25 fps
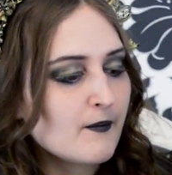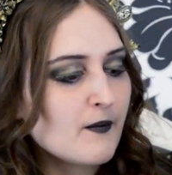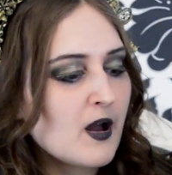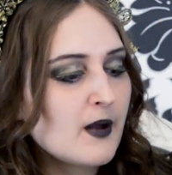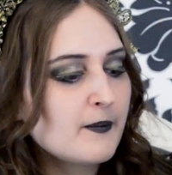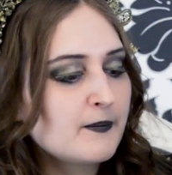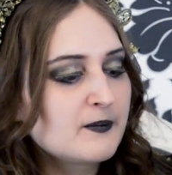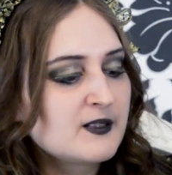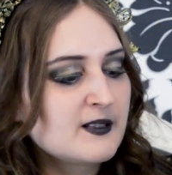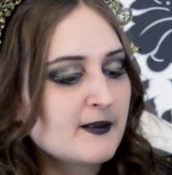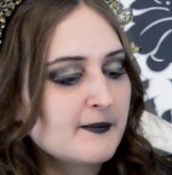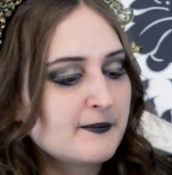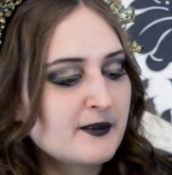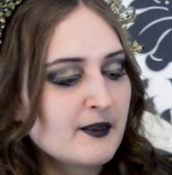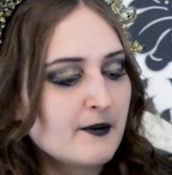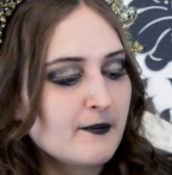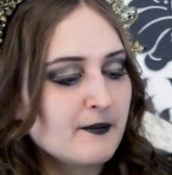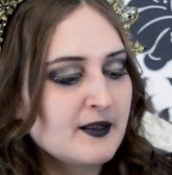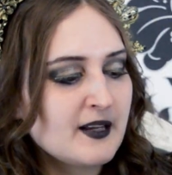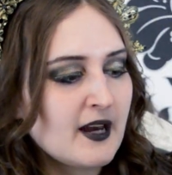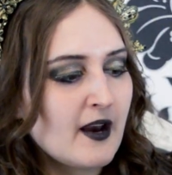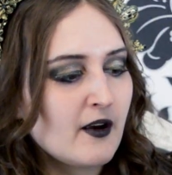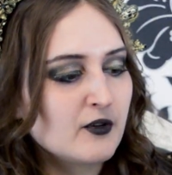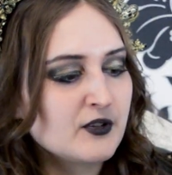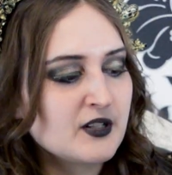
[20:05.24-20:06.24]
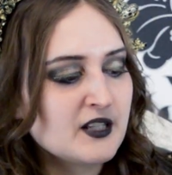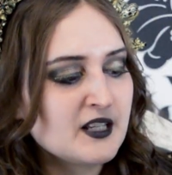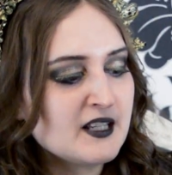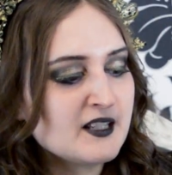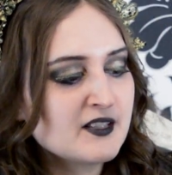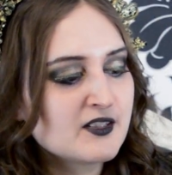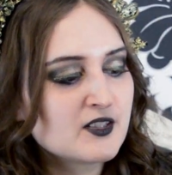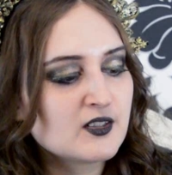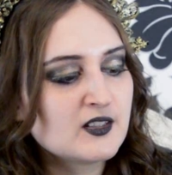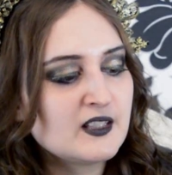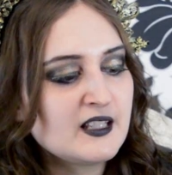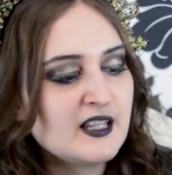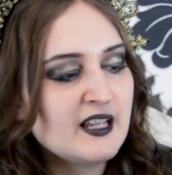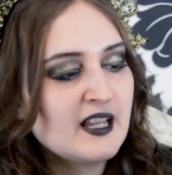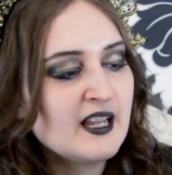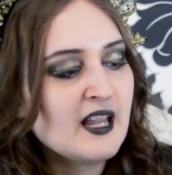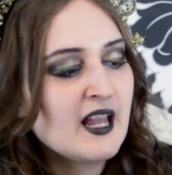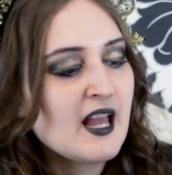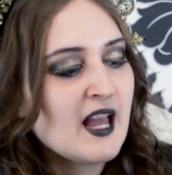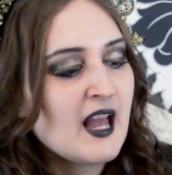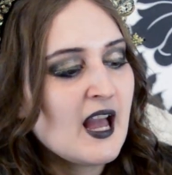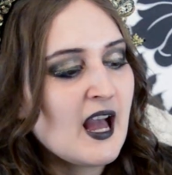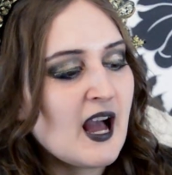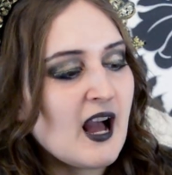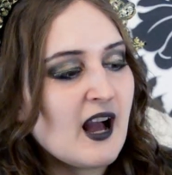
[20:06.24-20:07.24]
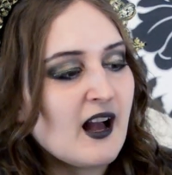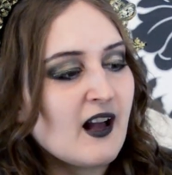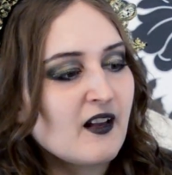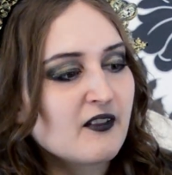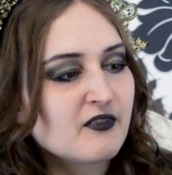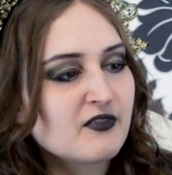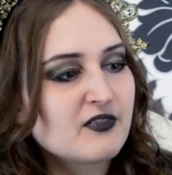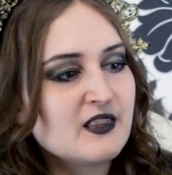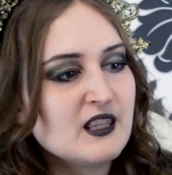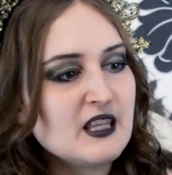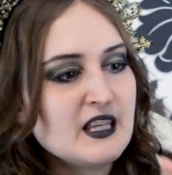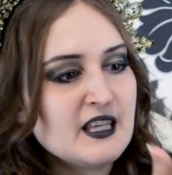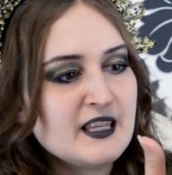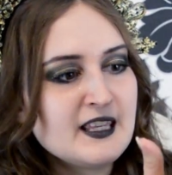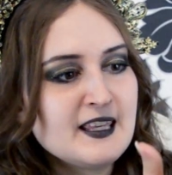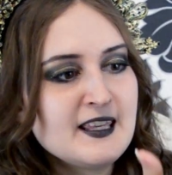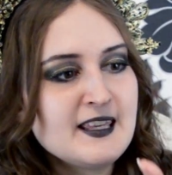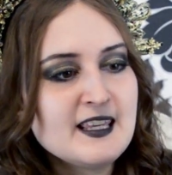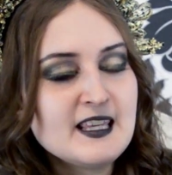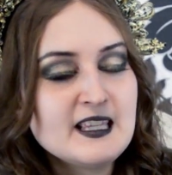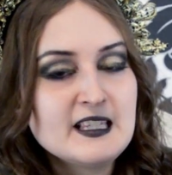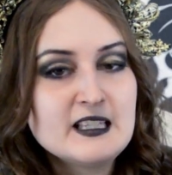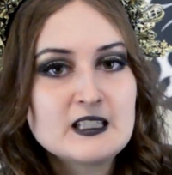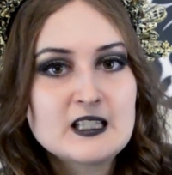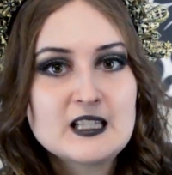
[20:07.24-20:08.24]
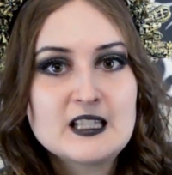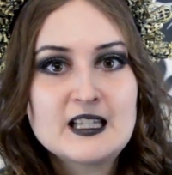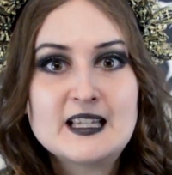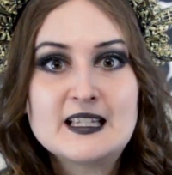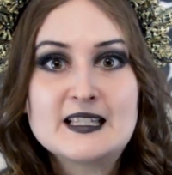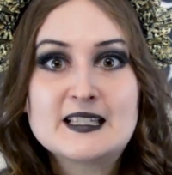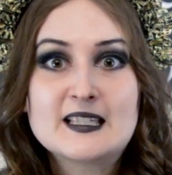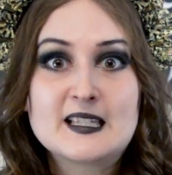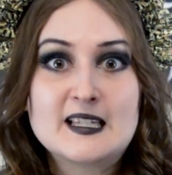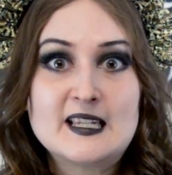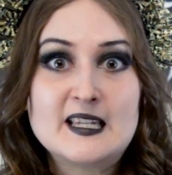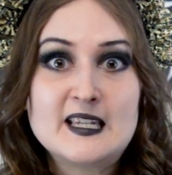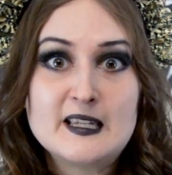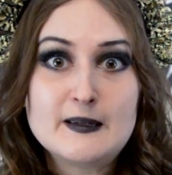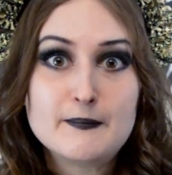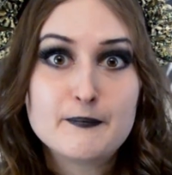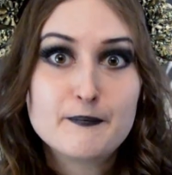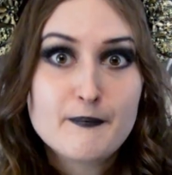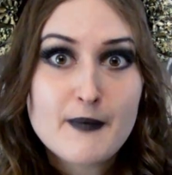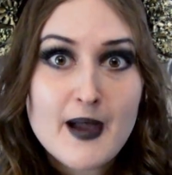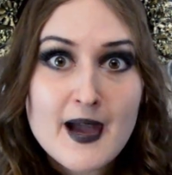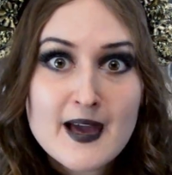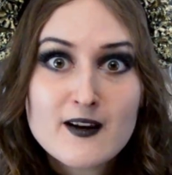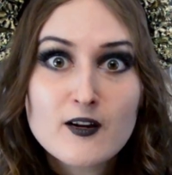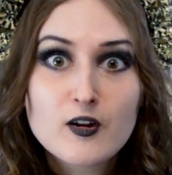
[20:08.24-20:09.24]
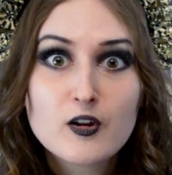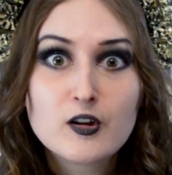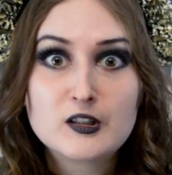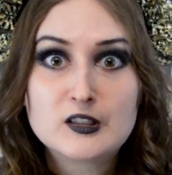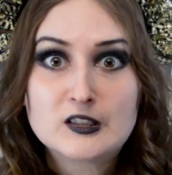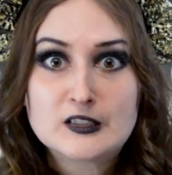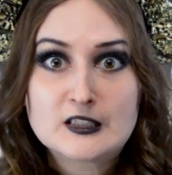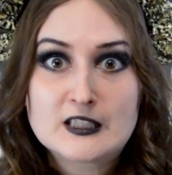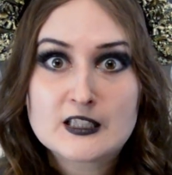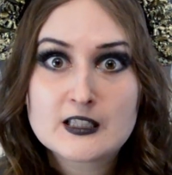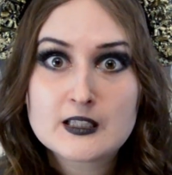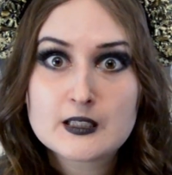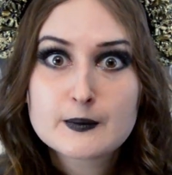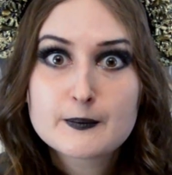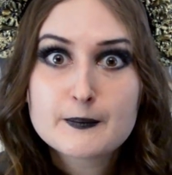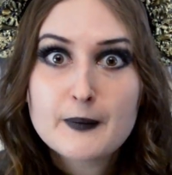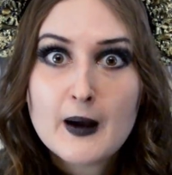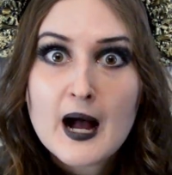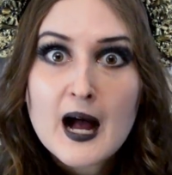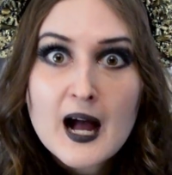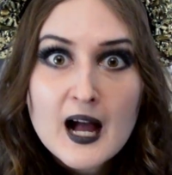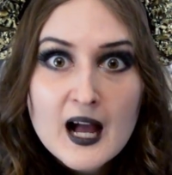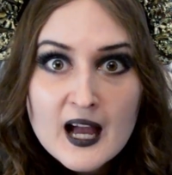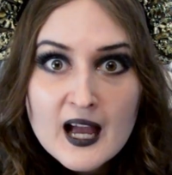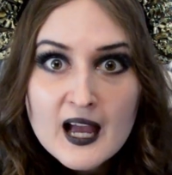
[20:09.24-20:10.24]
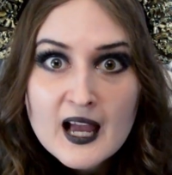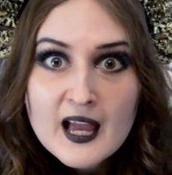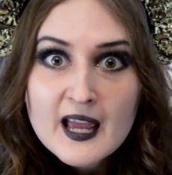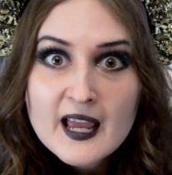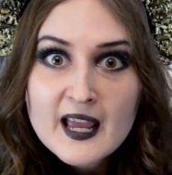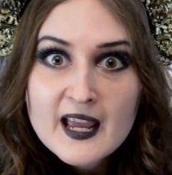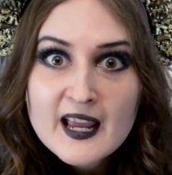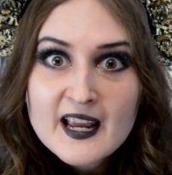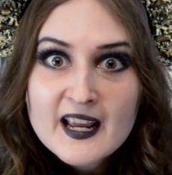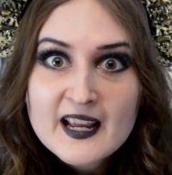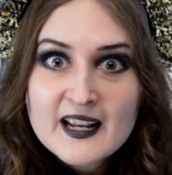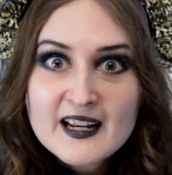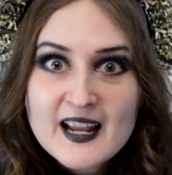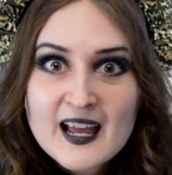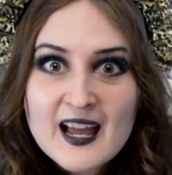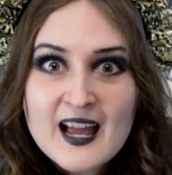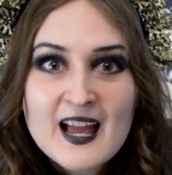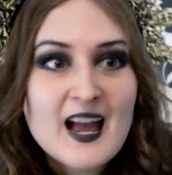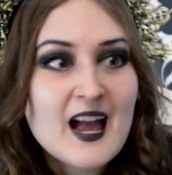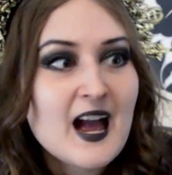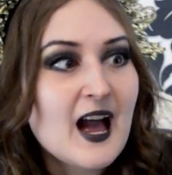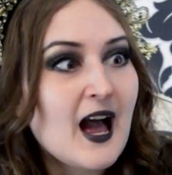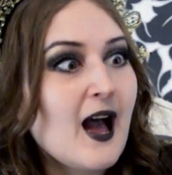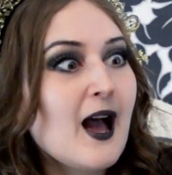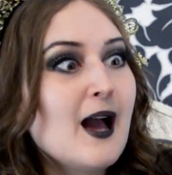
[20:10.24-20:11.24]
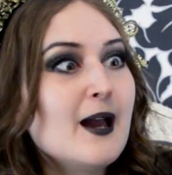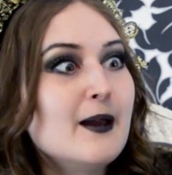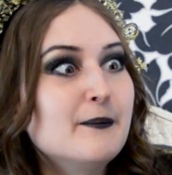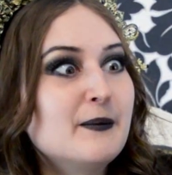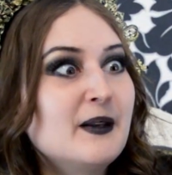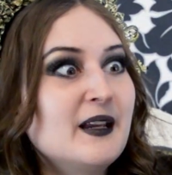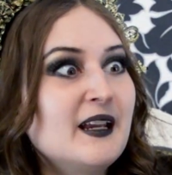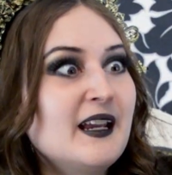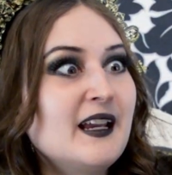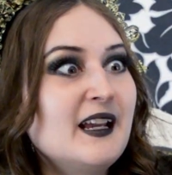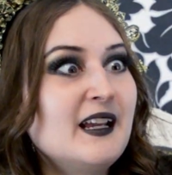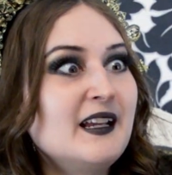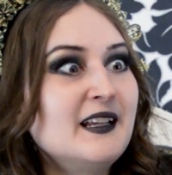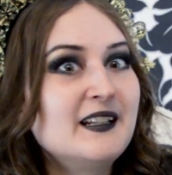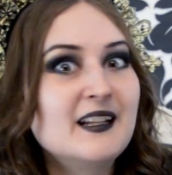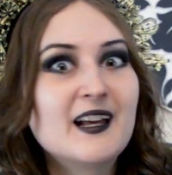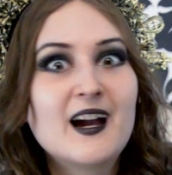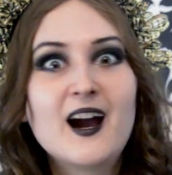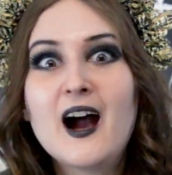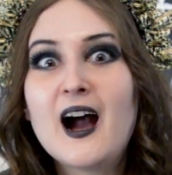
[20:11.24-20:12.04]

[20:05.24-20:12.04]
up, zip them down easily. The heel is a metal spine. I mean,